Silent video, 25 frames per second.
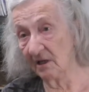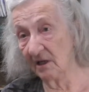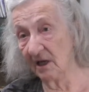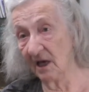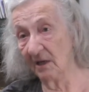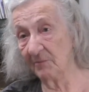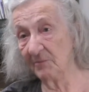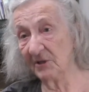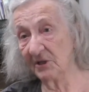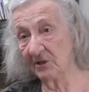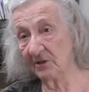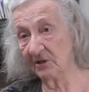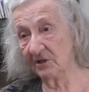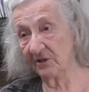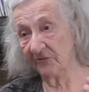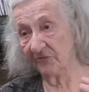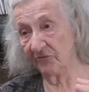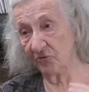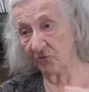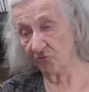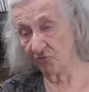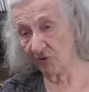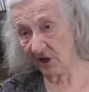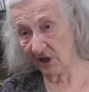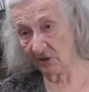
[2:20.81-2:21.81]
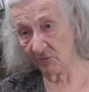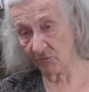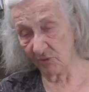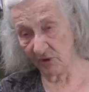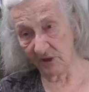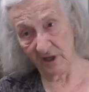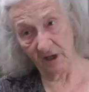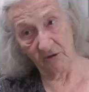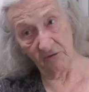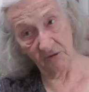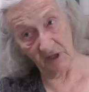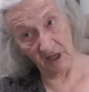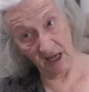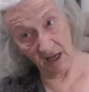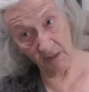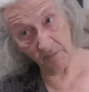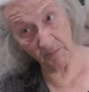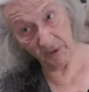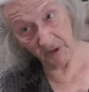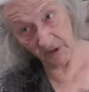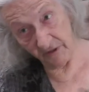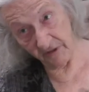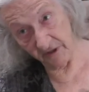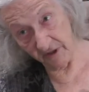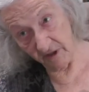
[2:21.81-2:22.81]
I mean, if you write without
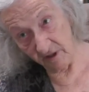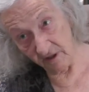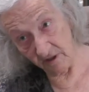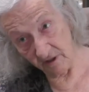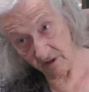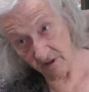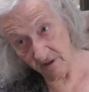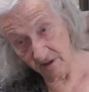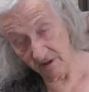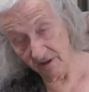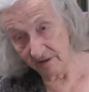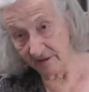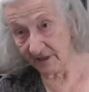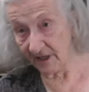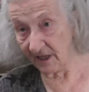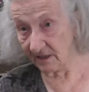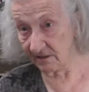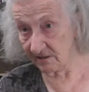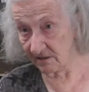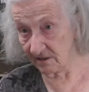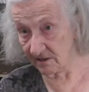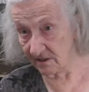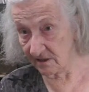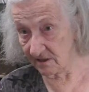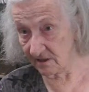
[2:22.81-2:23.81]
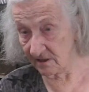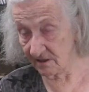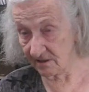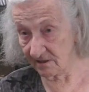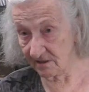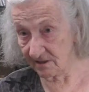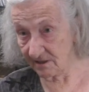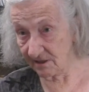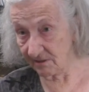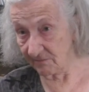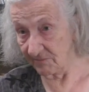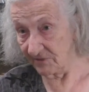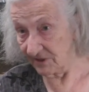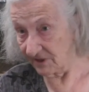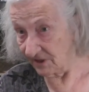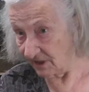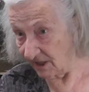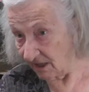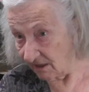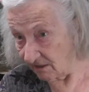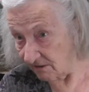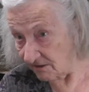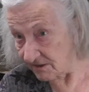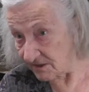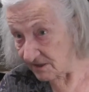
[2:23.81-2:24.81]
empathy, that's something
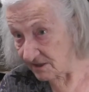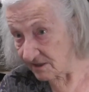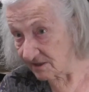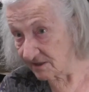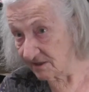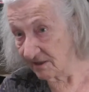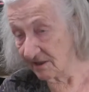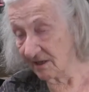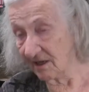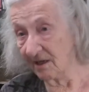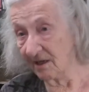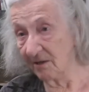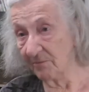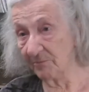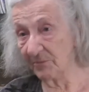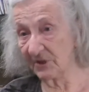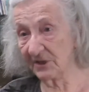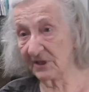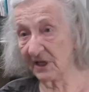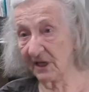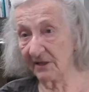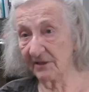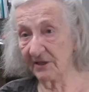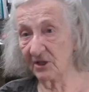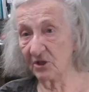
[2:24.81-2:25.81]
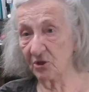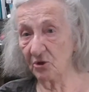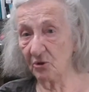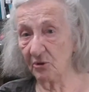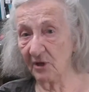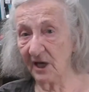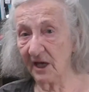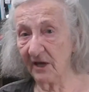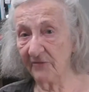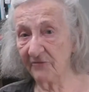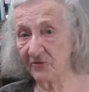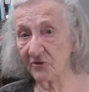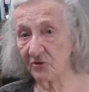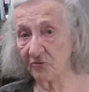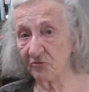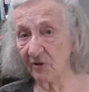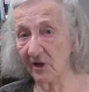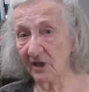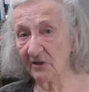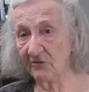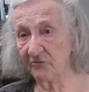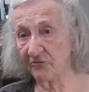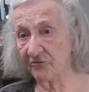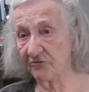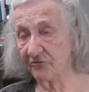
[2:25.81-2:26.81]
else. But I think you have to
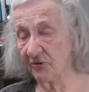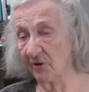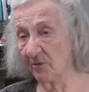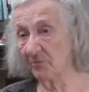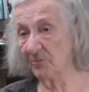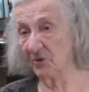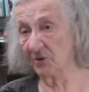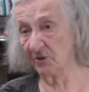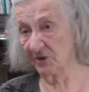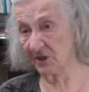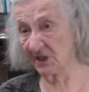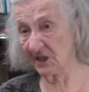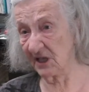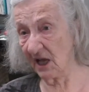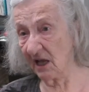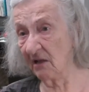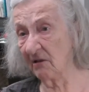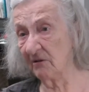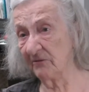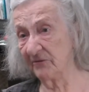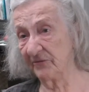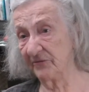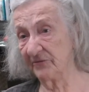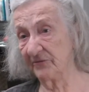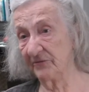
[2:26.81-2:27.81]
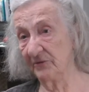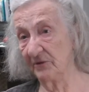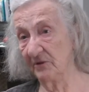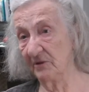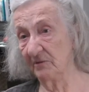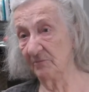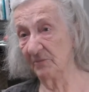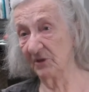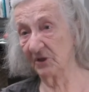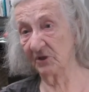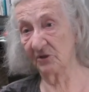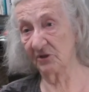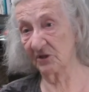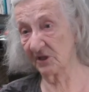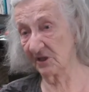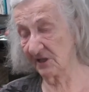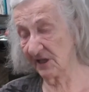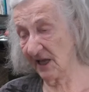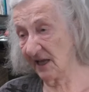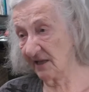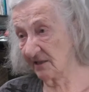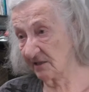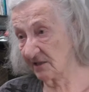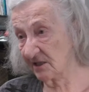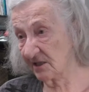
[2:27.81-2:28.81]
write from yourself, because
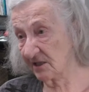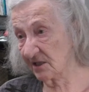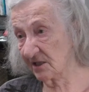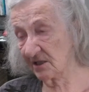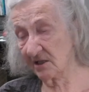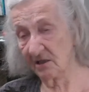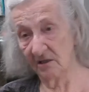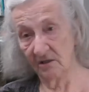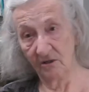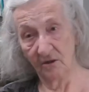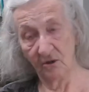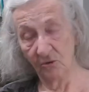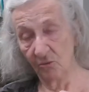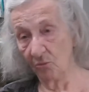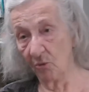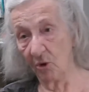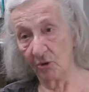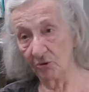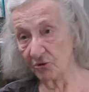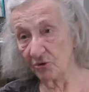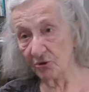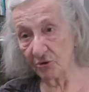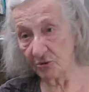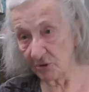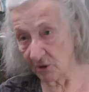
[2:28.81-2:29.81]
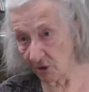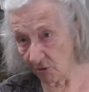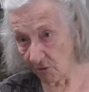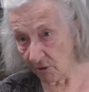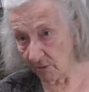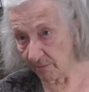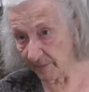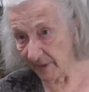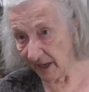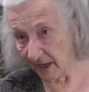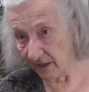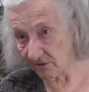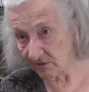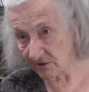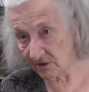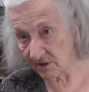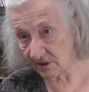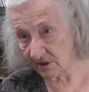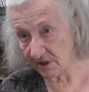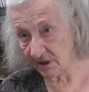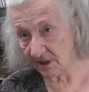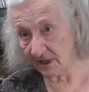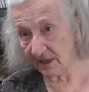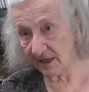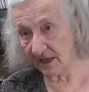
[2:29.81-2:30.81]
that's what you know about.
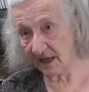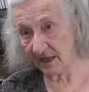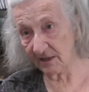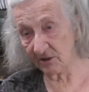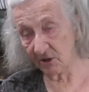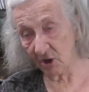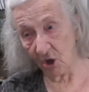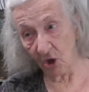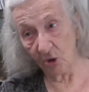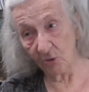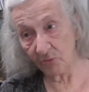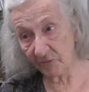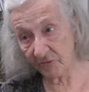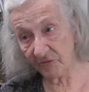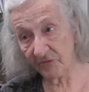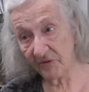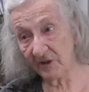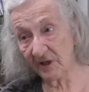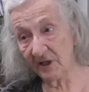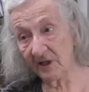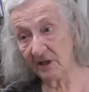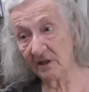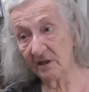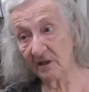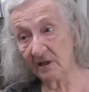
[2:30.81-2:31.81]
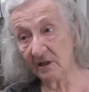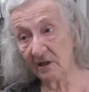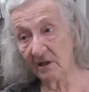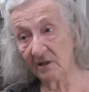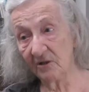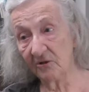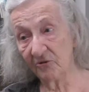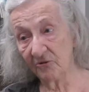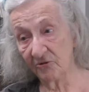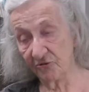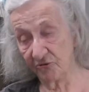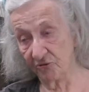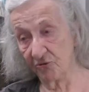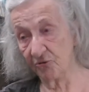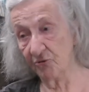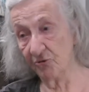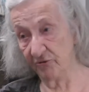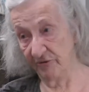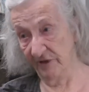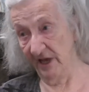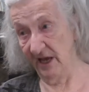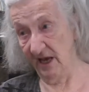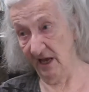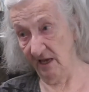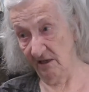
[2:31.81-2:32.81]
And hopefully, through
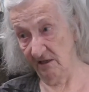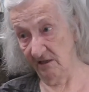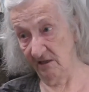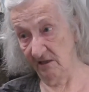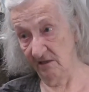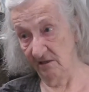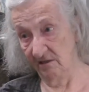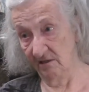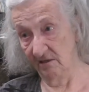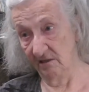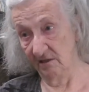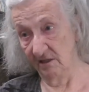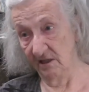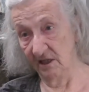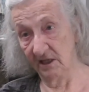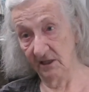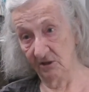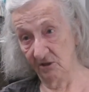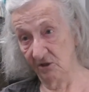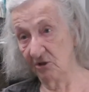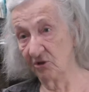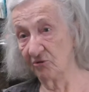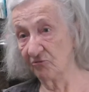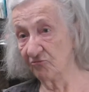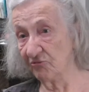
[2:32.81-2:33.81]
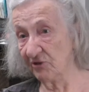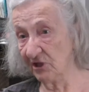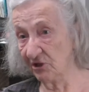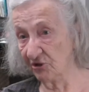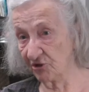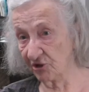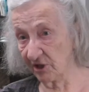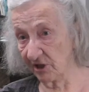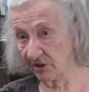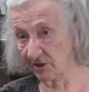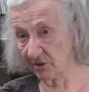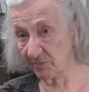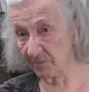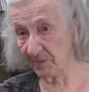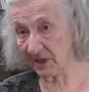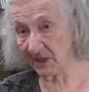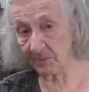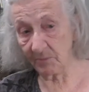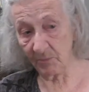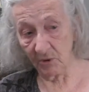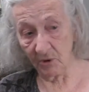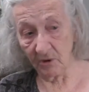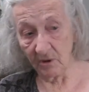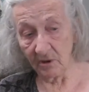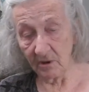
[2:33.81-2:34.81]
that, it can reach other
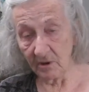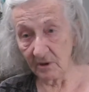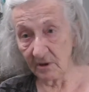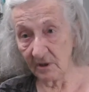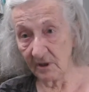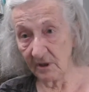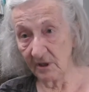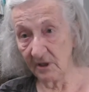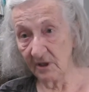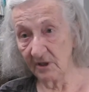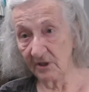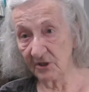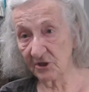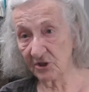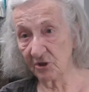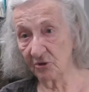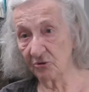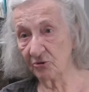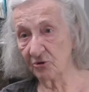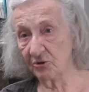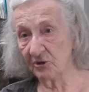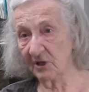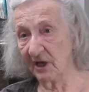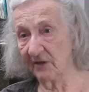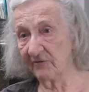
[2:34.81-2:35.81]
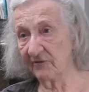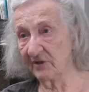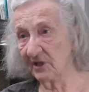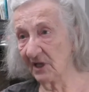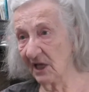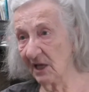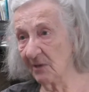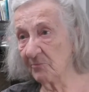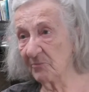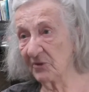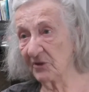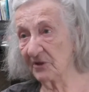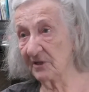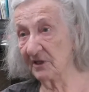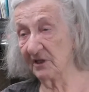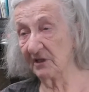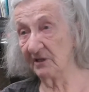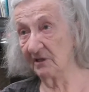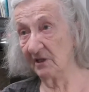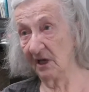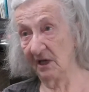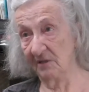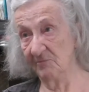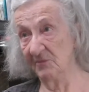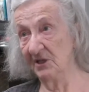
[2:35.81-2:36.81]
people. So do you have an
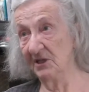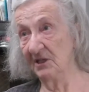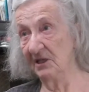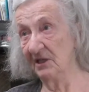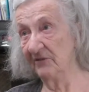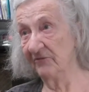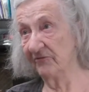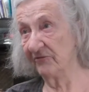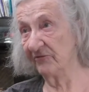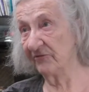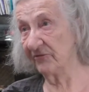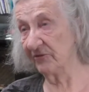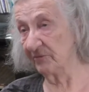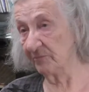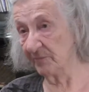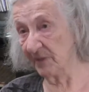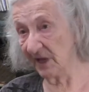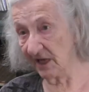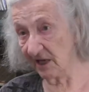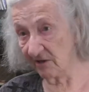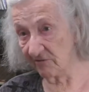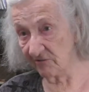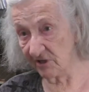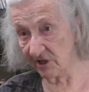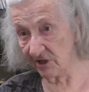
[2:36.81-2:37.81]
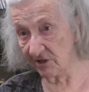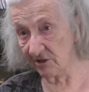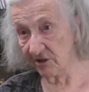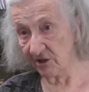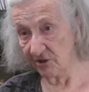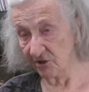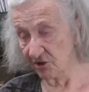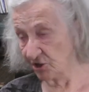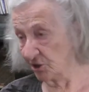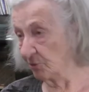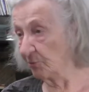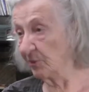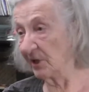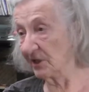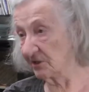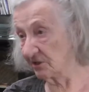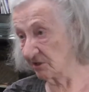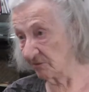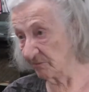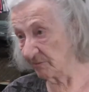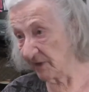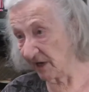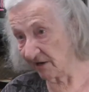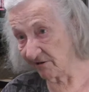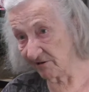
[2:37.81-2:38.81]
empathy? I mean, even for Mary, she went
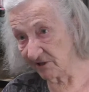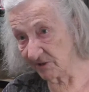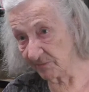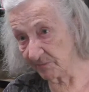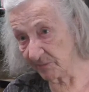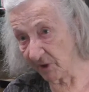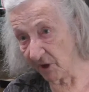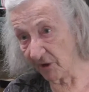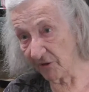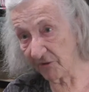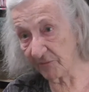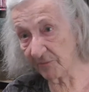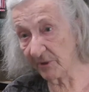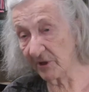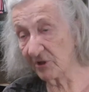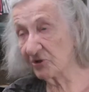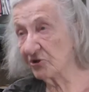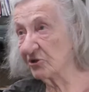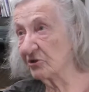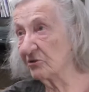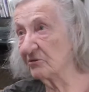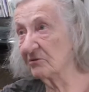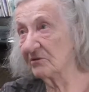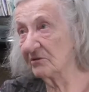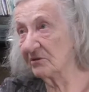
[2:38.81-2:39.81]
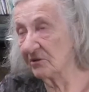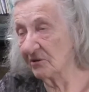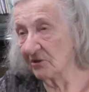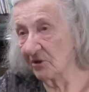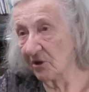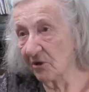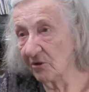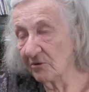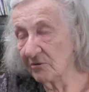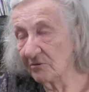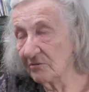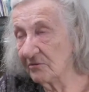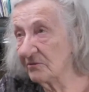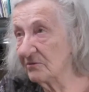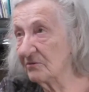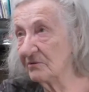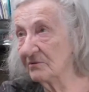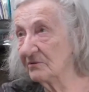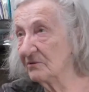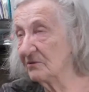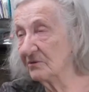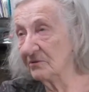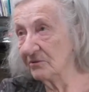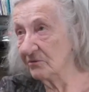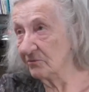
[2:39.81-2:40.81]
and married Bothwell, you know,
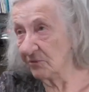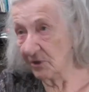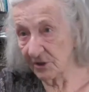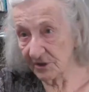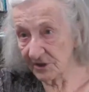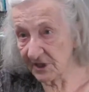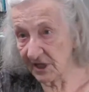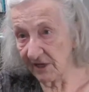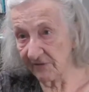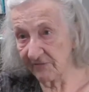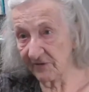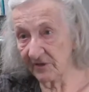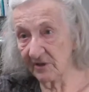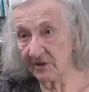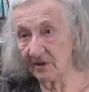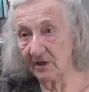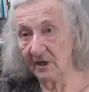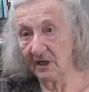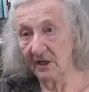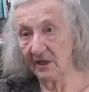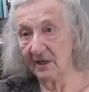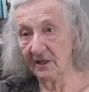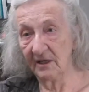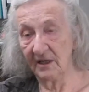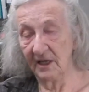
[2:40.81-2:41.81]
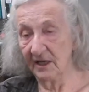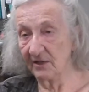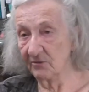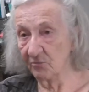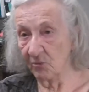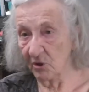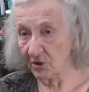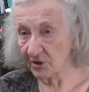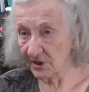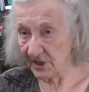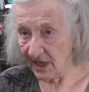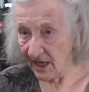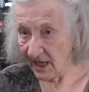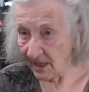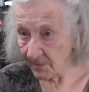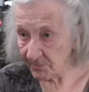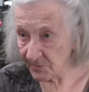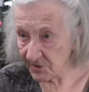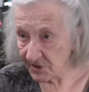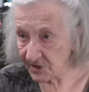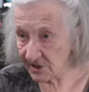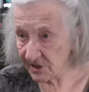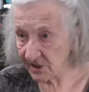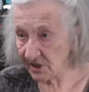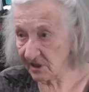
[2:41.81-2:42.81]
whatever, and what
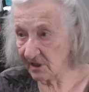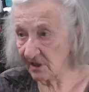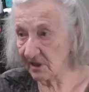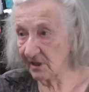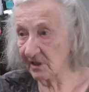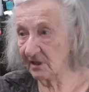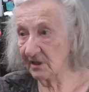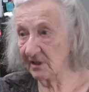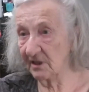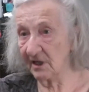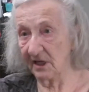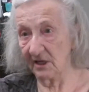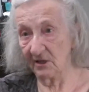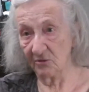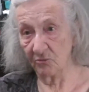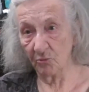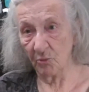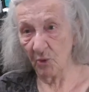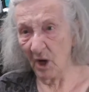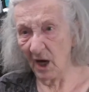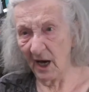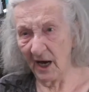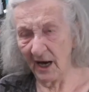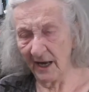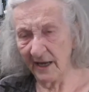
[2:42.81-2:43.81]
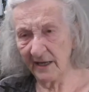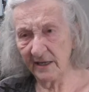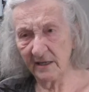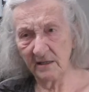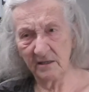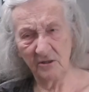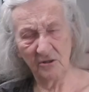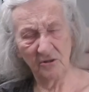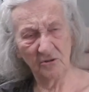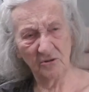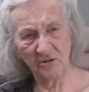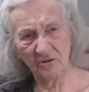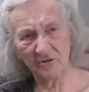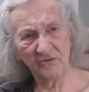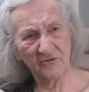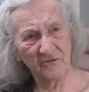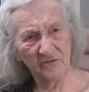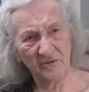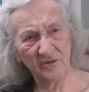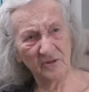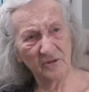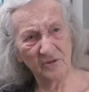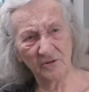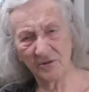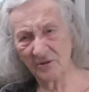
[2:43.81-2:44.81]
happened to her and why. You
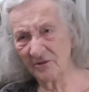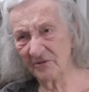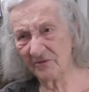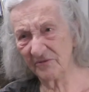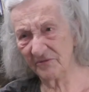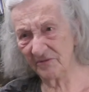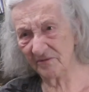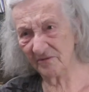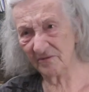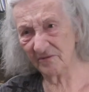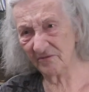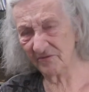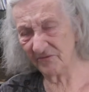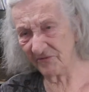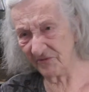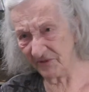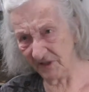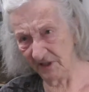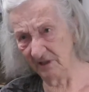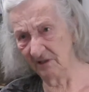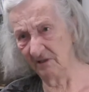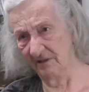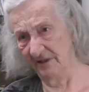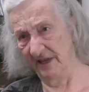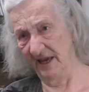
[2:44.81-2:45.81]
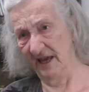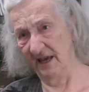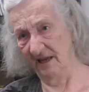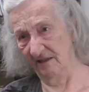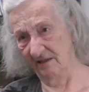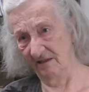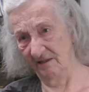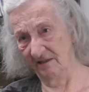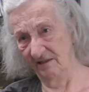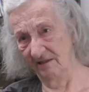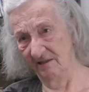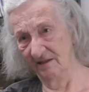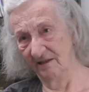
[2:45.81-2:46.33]
can feel that.